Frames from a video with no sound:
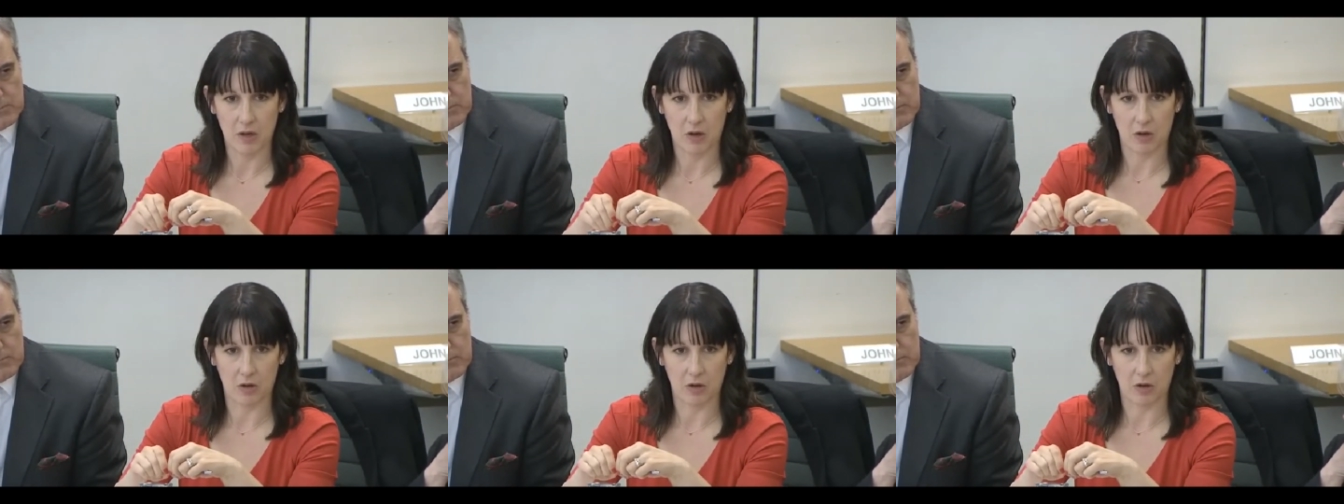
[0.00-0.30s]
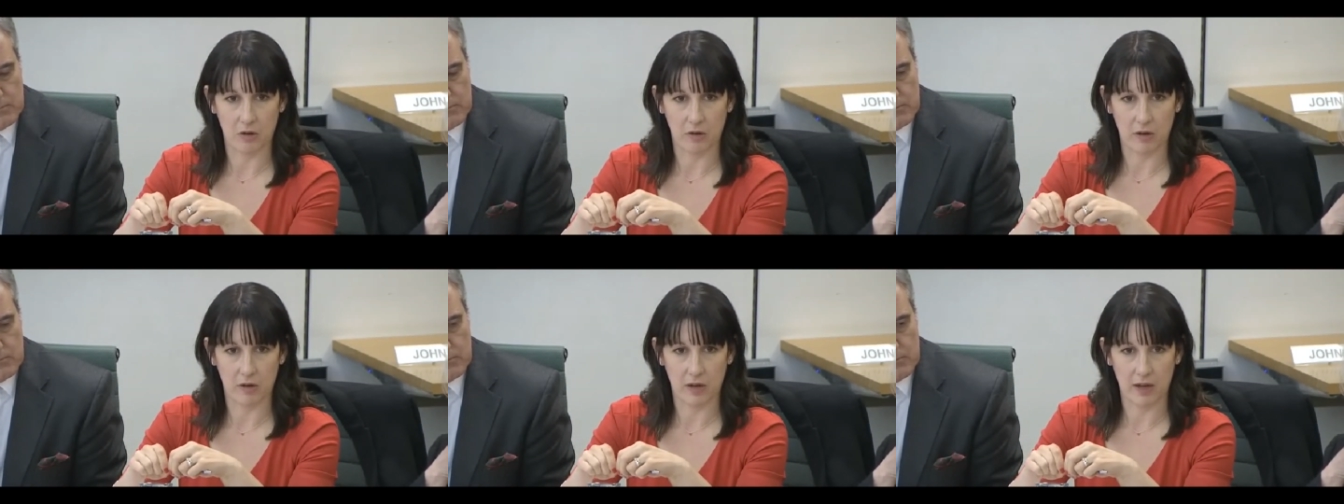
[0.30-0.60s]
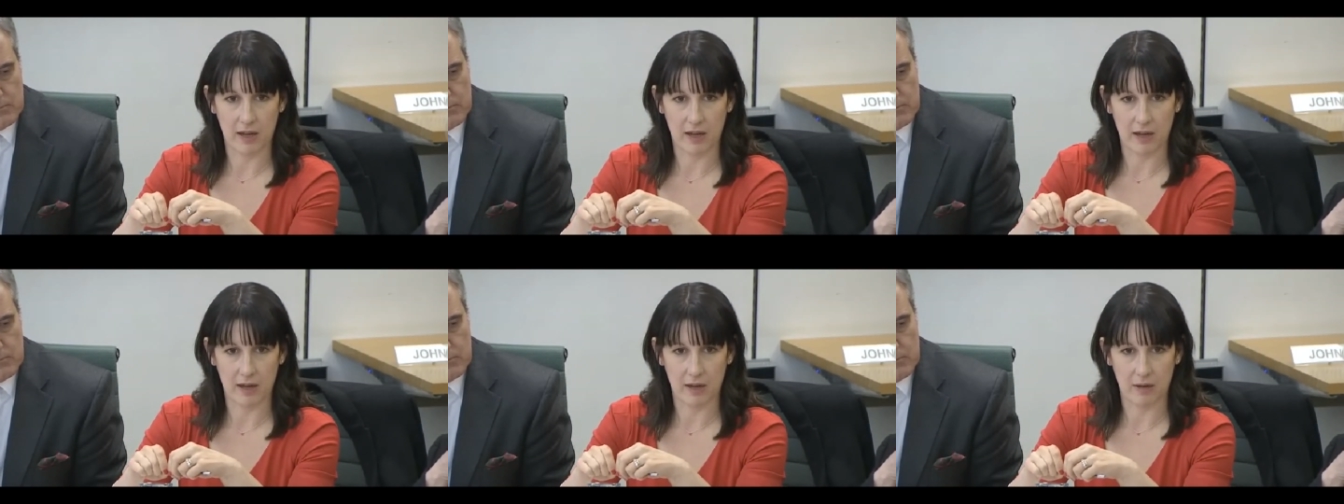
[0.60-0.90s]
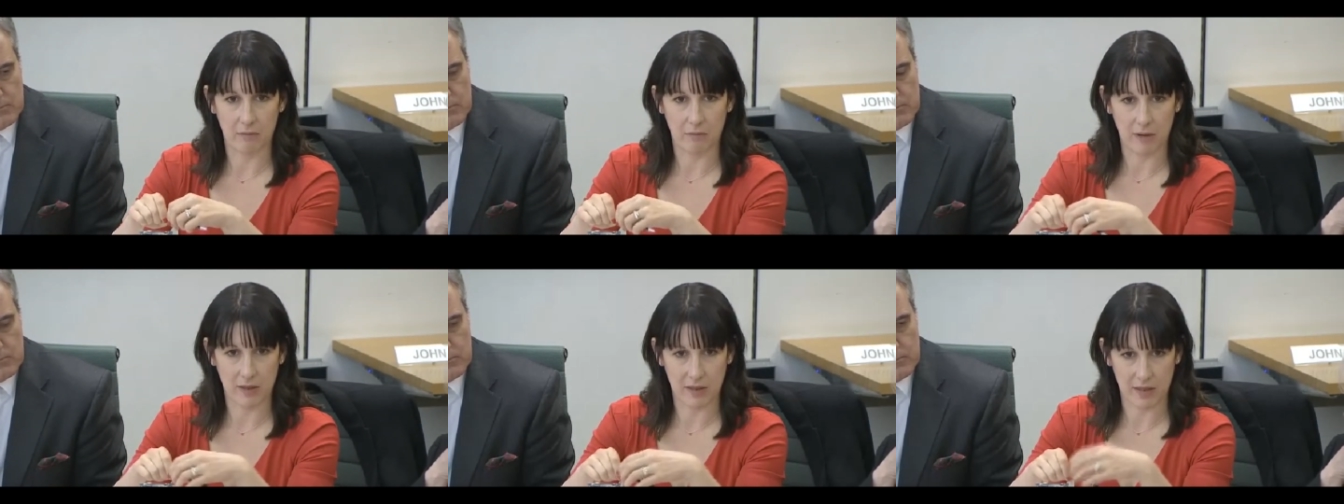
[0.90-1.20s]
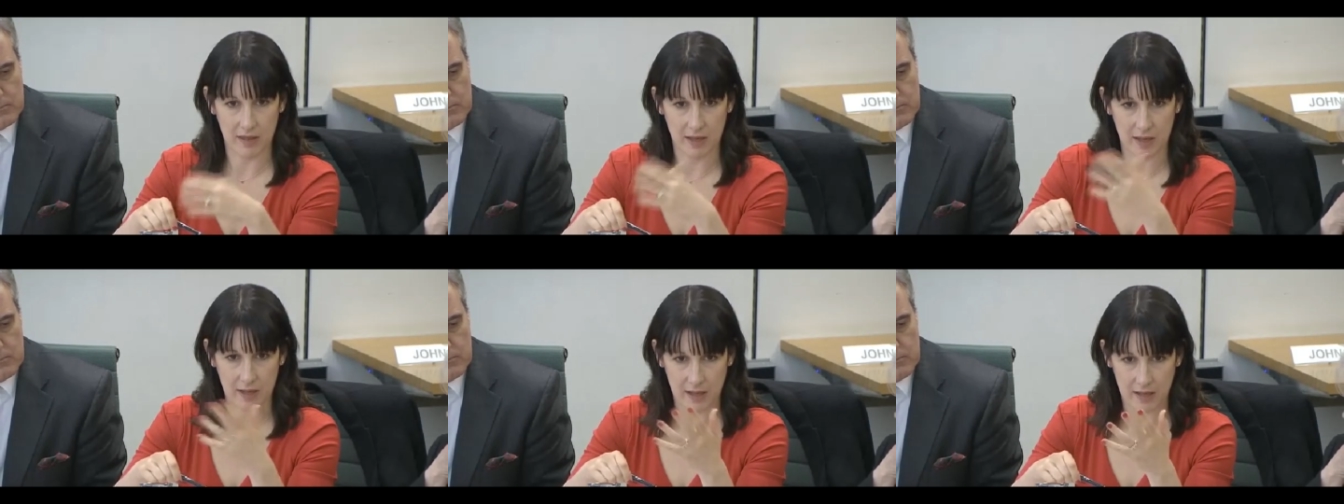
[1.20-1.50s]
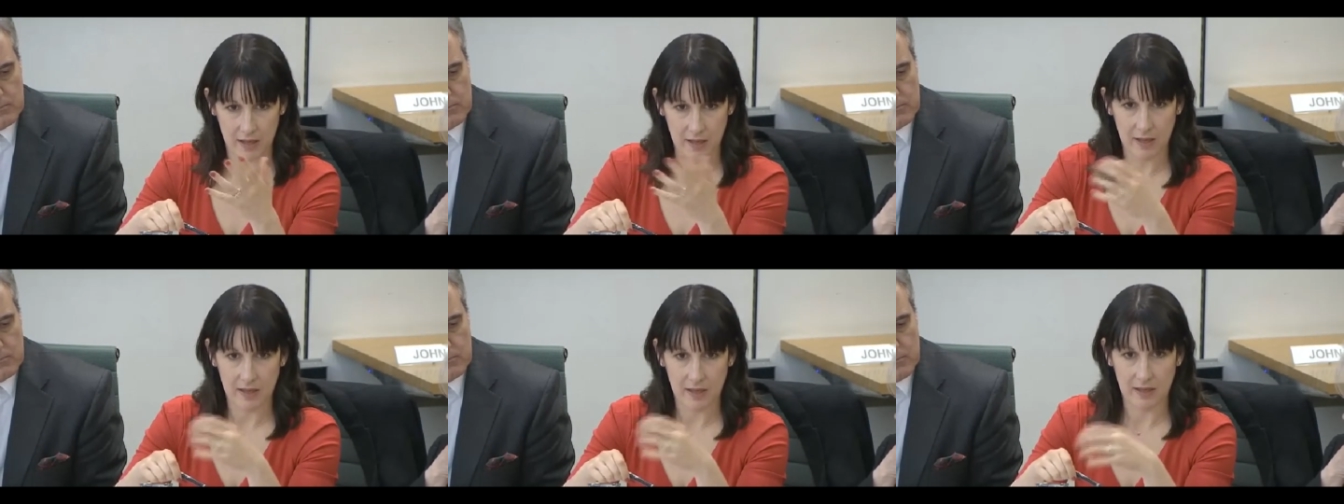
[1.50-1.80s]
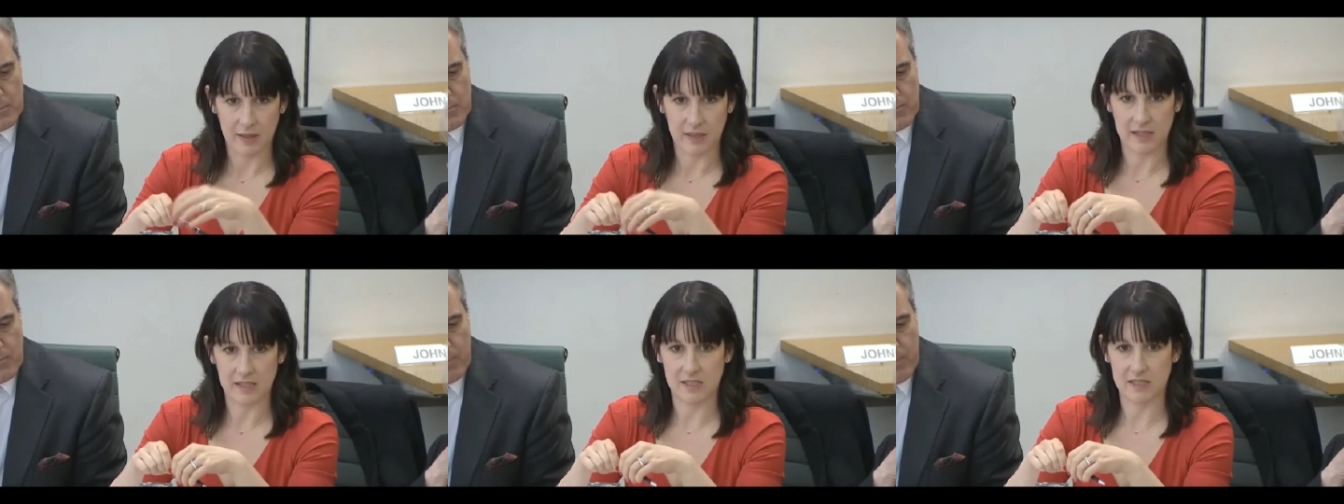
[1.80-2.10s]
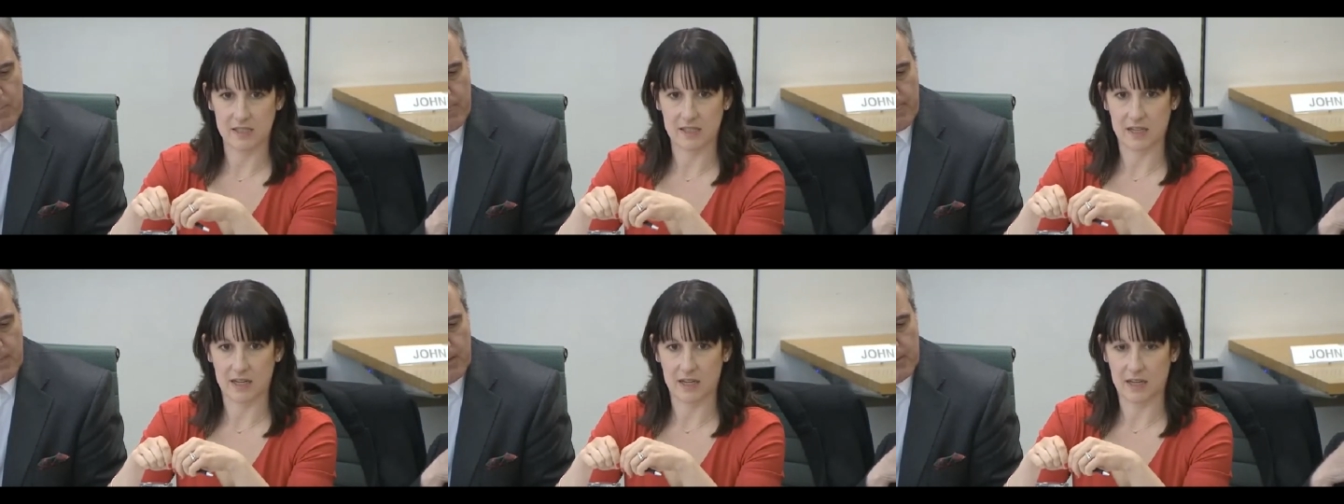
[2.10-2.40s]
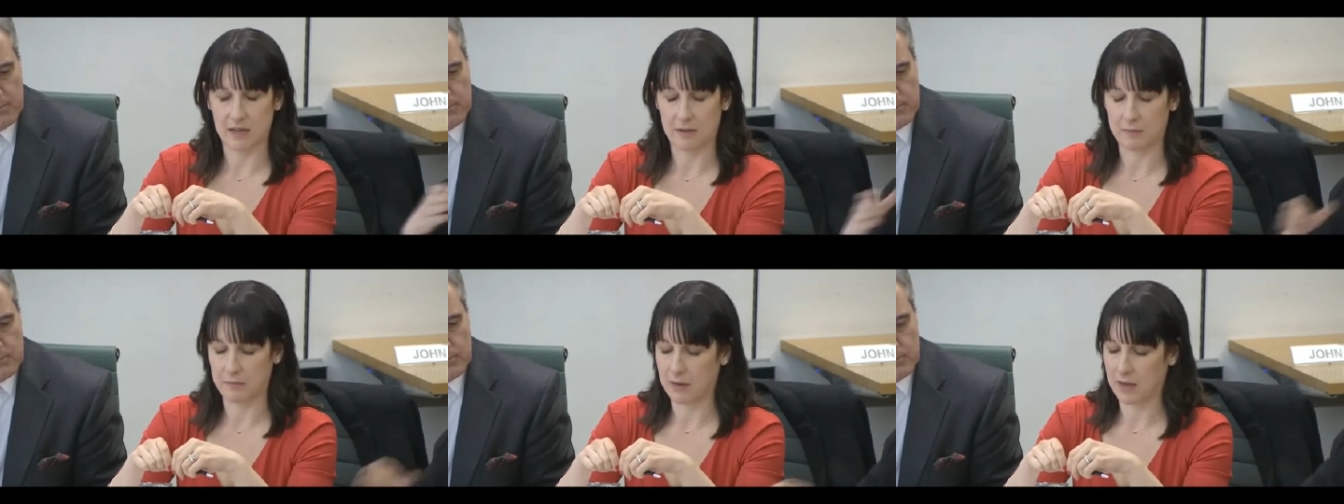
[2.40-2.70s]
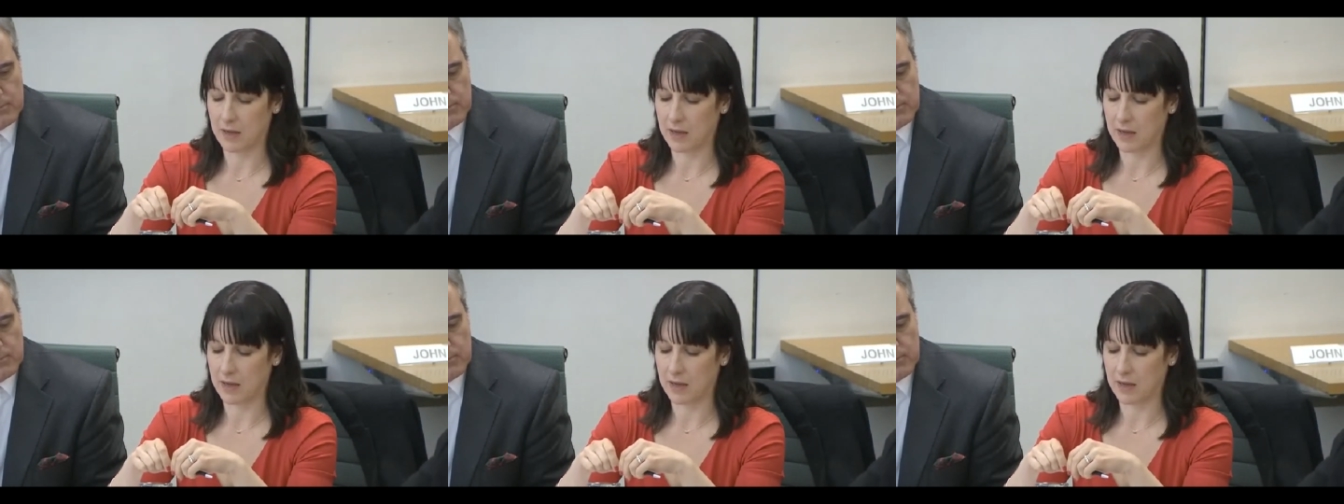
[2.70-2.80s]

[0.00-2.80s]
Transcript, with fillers: on uh, whether this um,